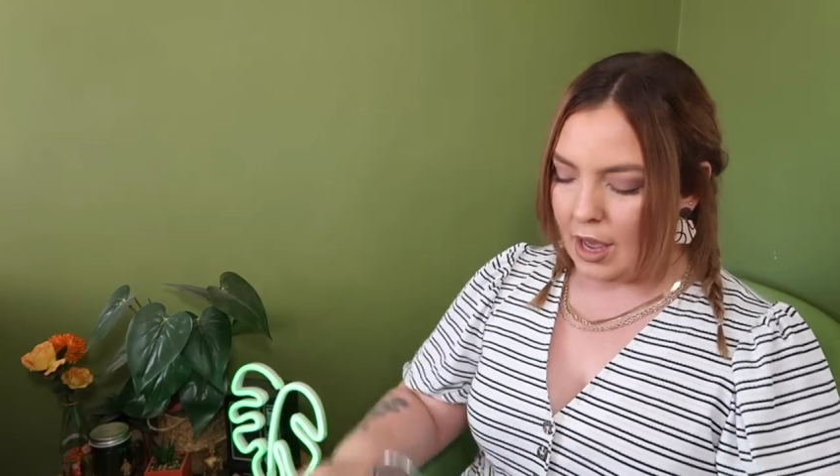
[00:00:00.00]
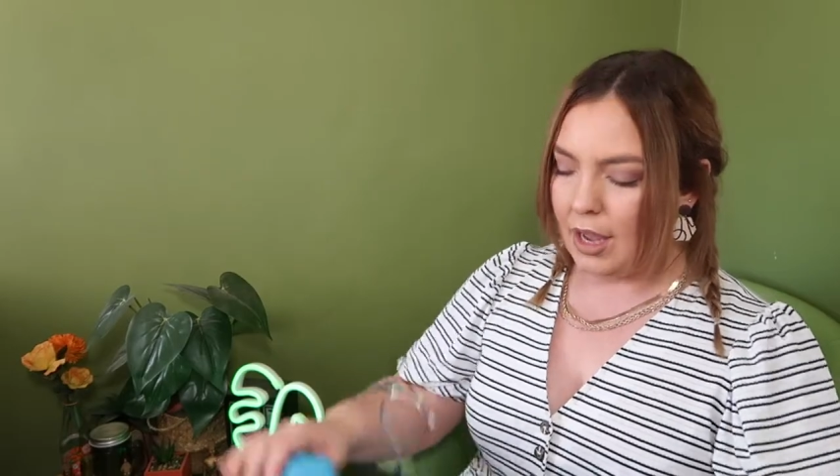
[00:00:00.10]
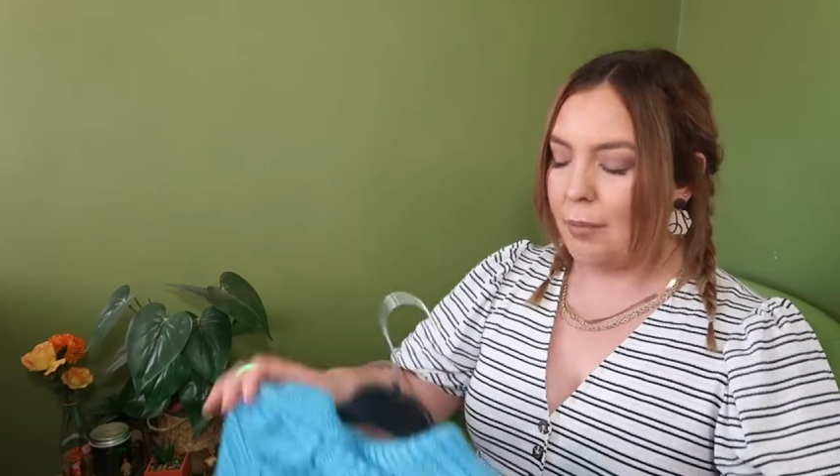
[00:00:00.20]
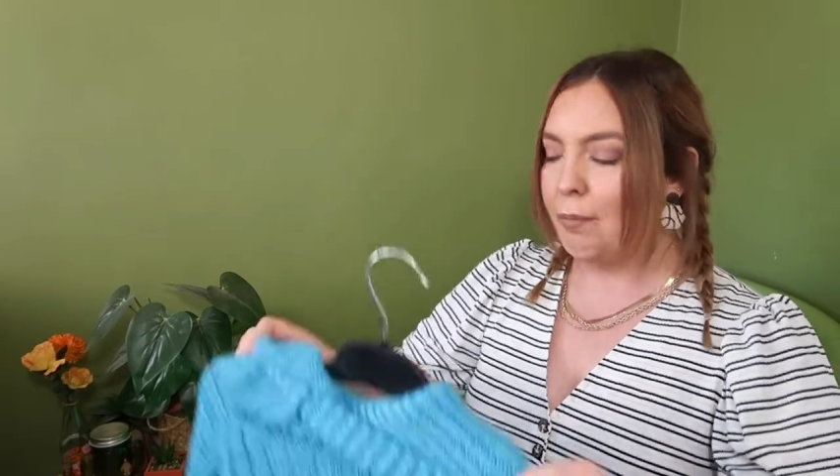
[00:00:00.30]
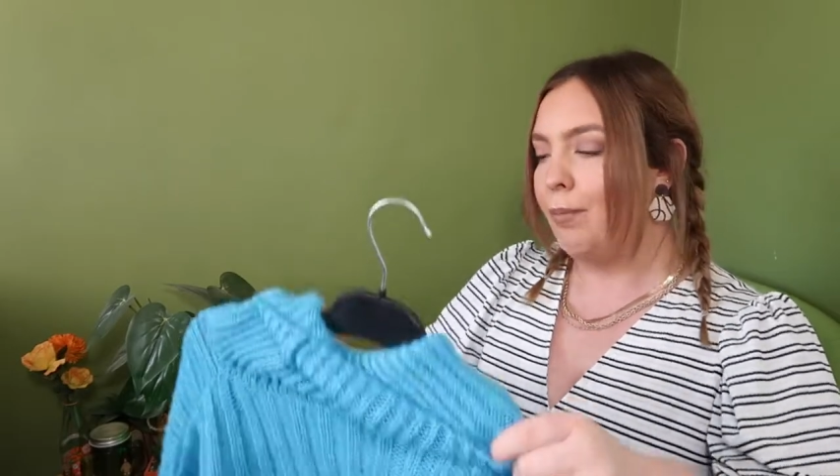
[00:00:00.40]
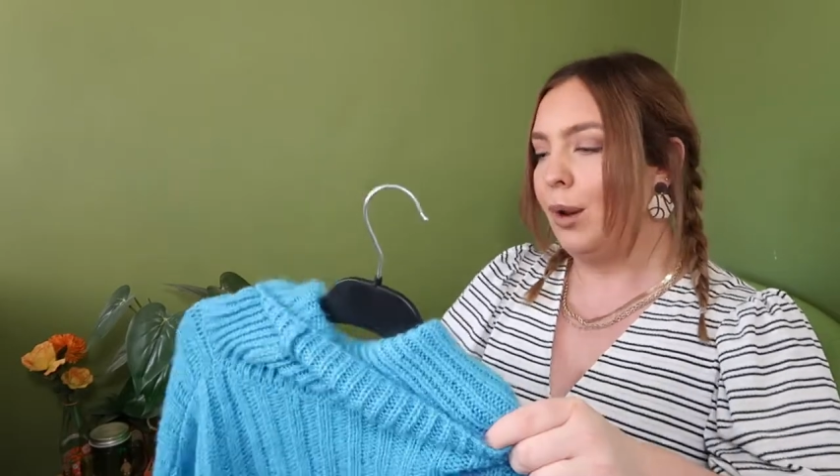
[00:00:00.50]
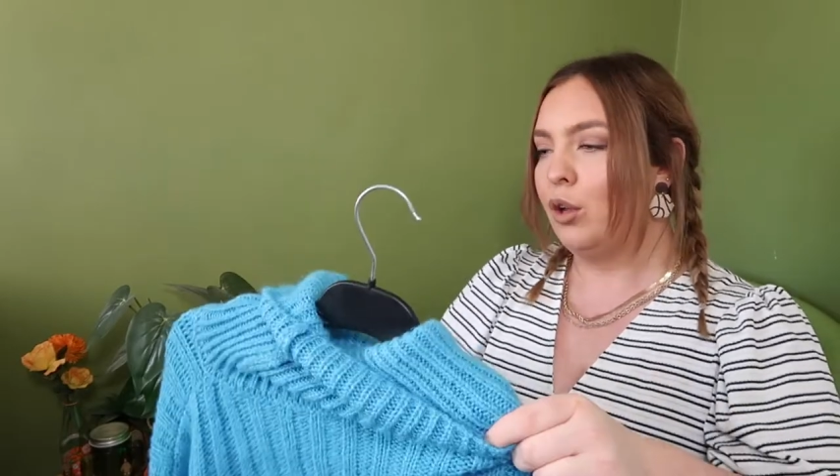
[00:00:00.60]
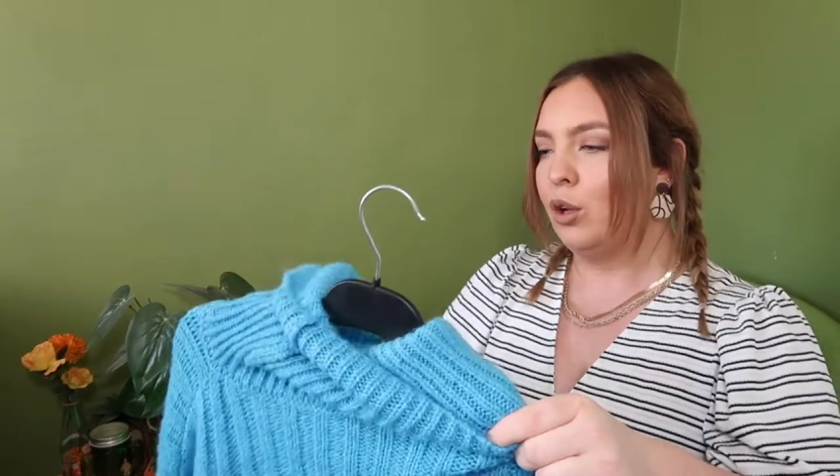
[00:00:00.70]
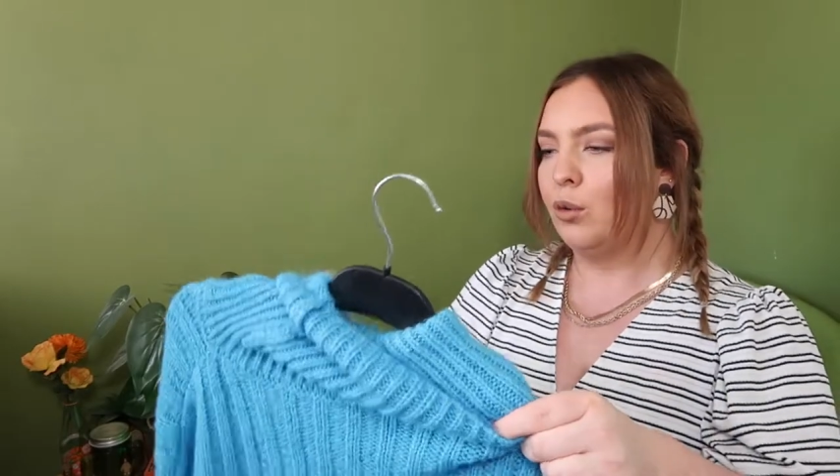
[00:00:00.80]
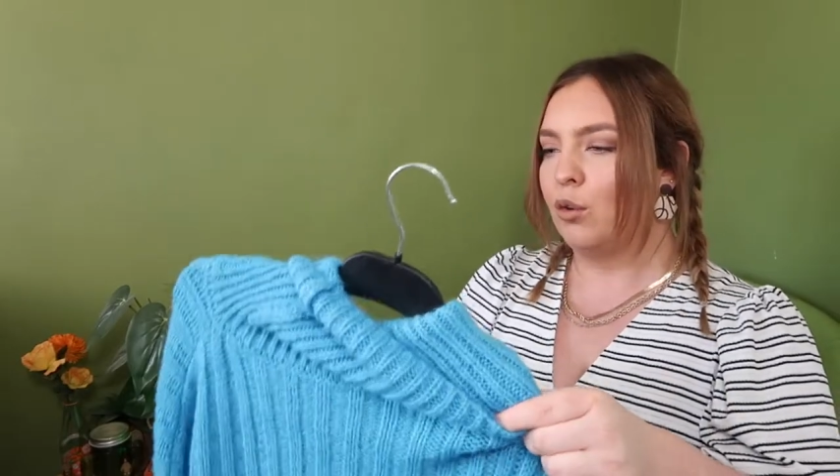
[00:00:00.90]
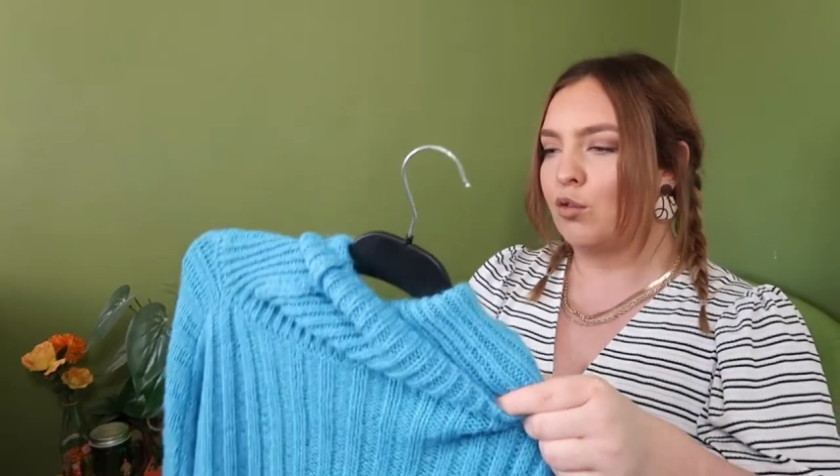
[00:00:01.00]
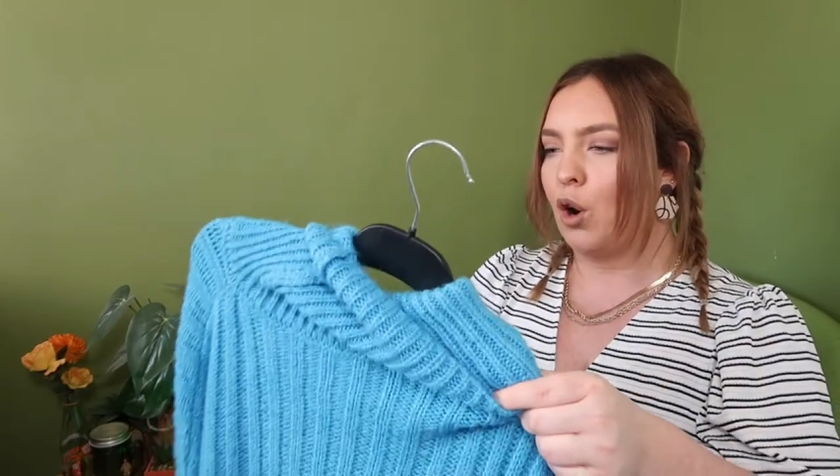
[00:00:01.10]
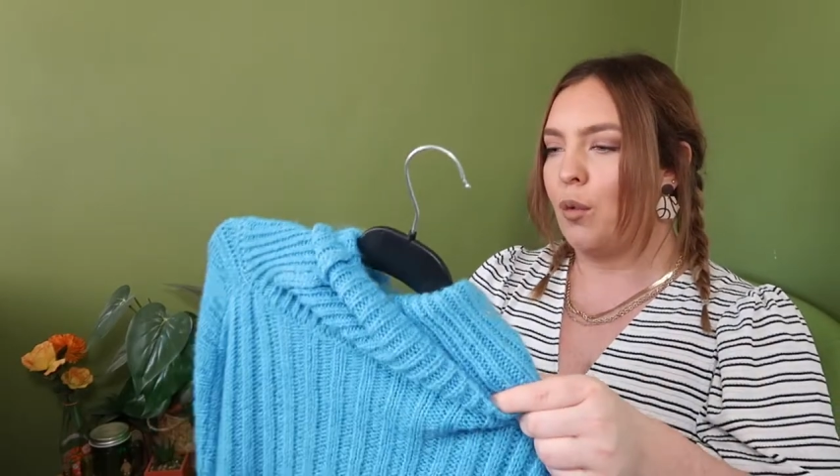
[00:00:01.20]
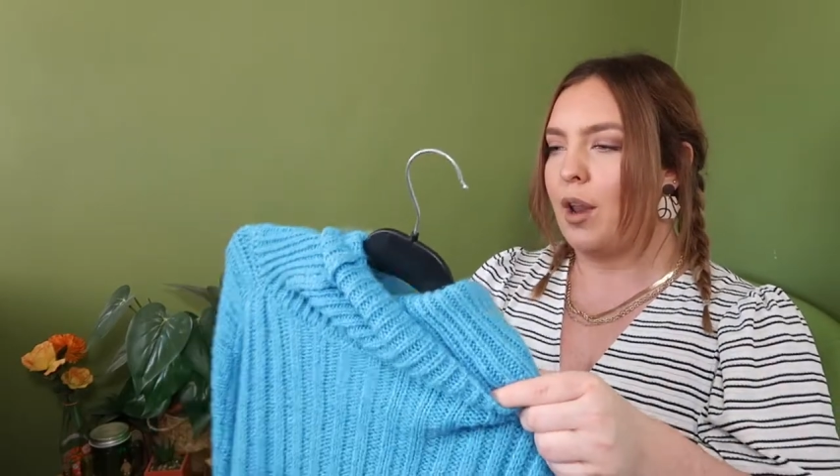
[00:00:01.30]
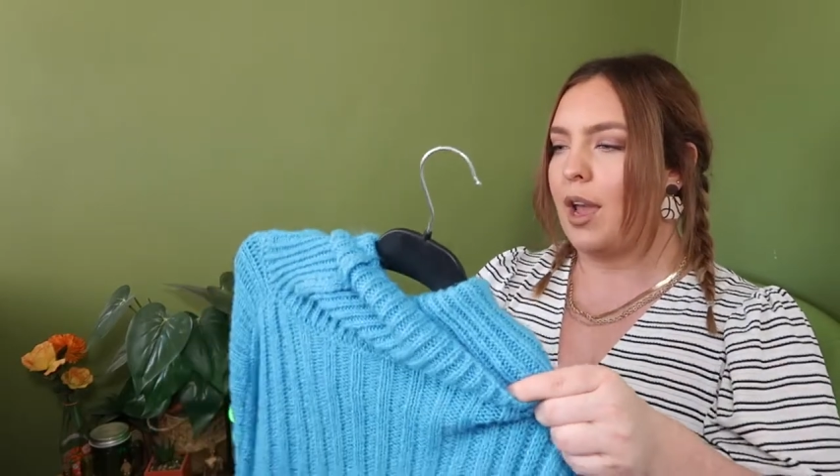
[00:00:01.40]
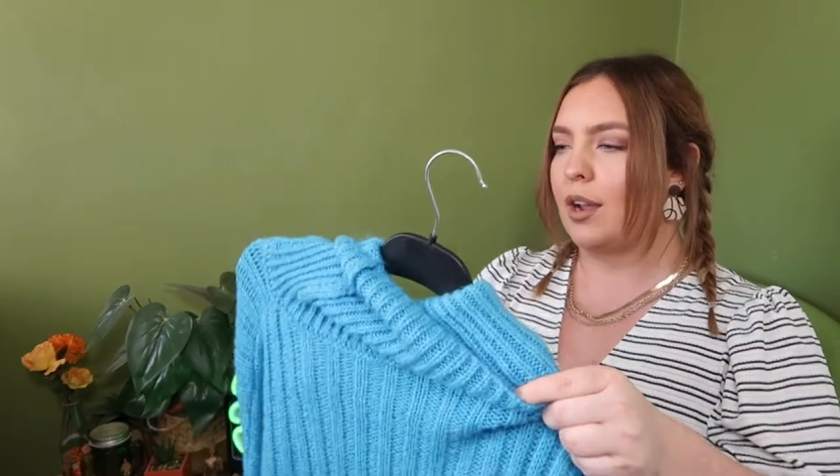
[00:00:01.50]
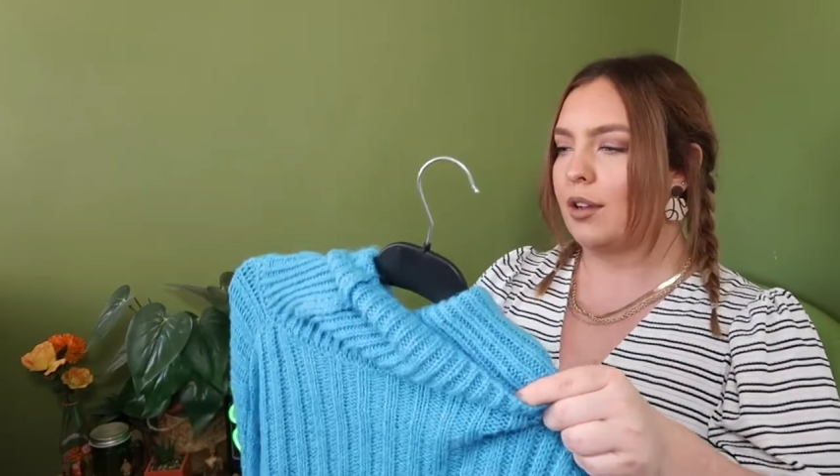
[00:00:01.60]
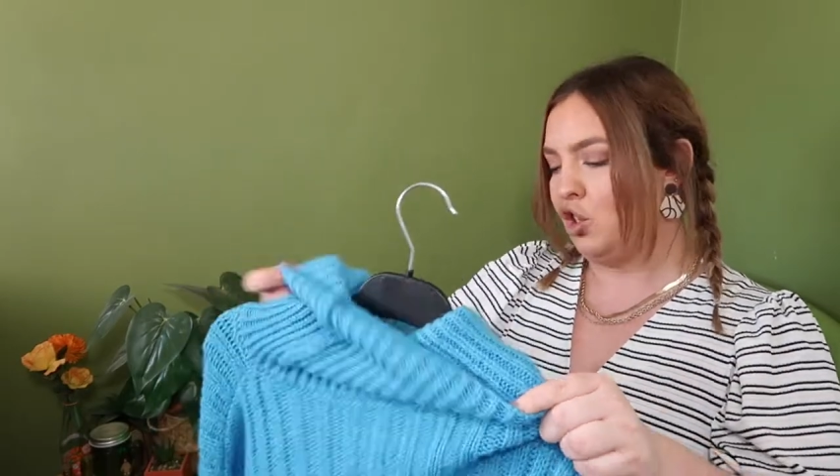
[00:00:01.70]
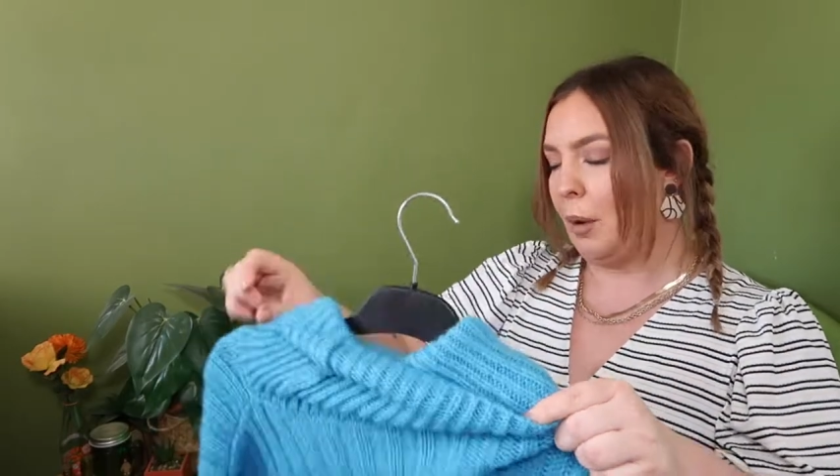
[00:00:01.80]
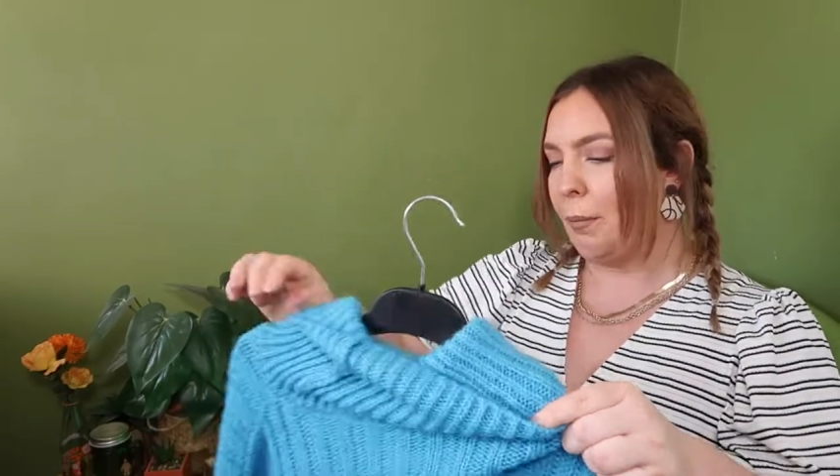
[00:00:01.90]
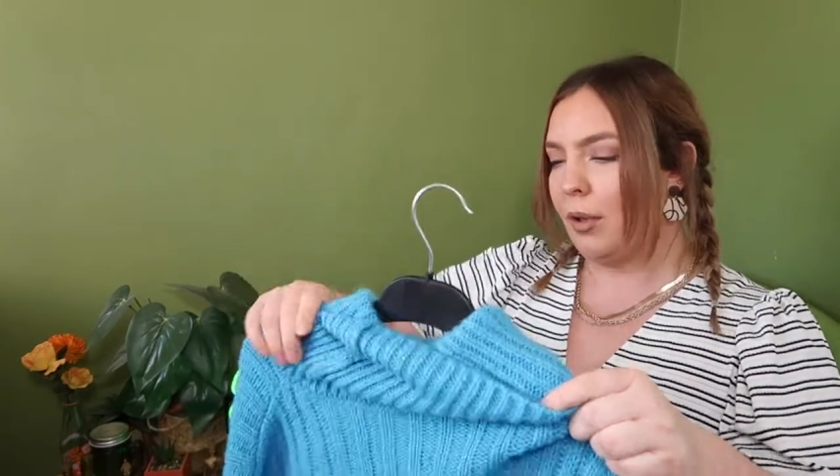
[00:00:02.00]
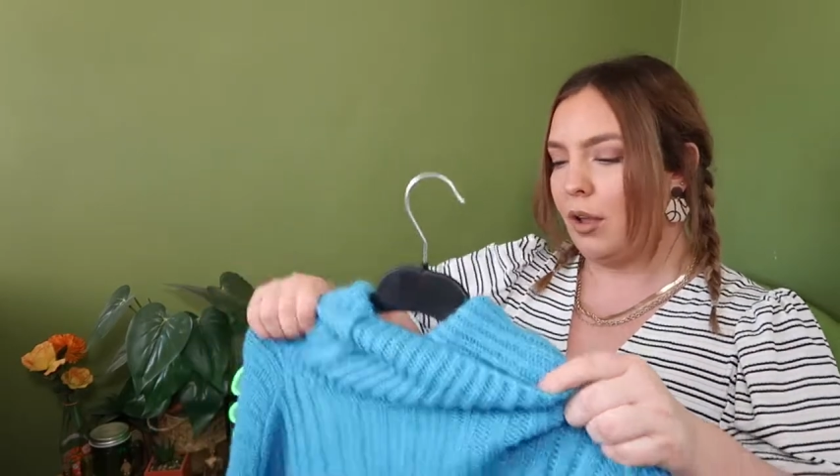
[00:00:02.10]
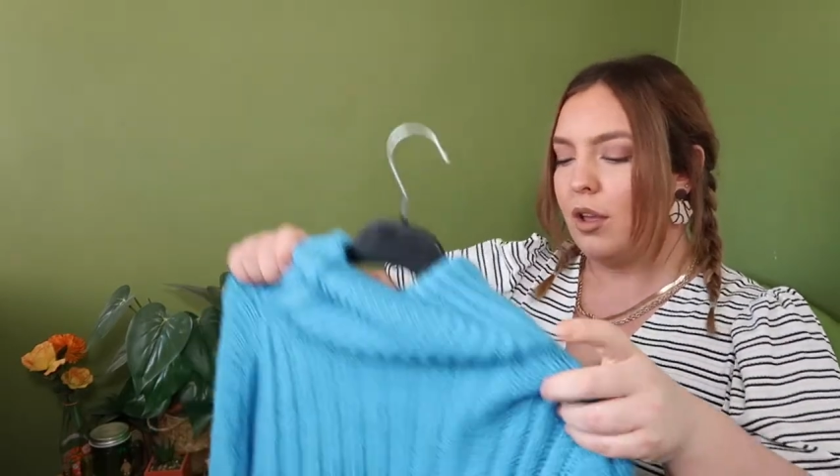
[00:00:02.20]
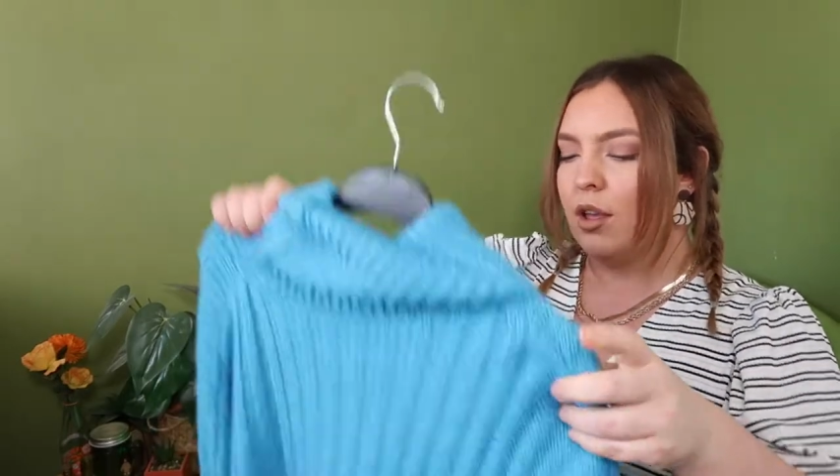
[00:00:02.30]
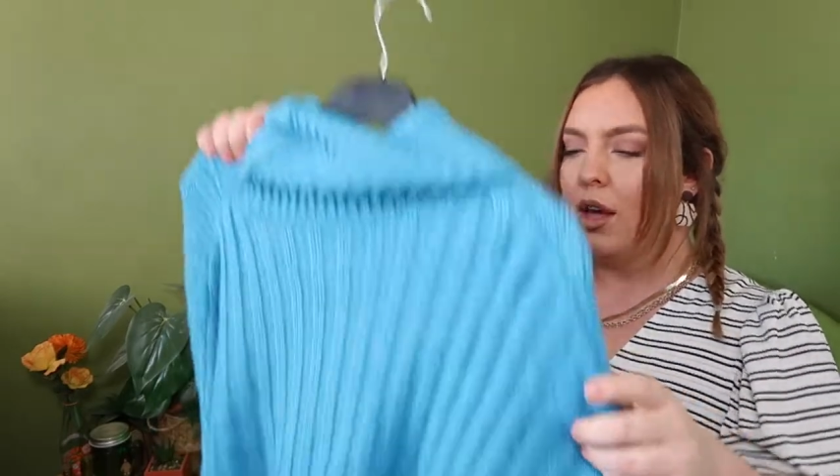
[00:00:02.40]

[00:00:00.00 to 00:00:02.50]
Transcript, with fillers: a blue roll neck jumper.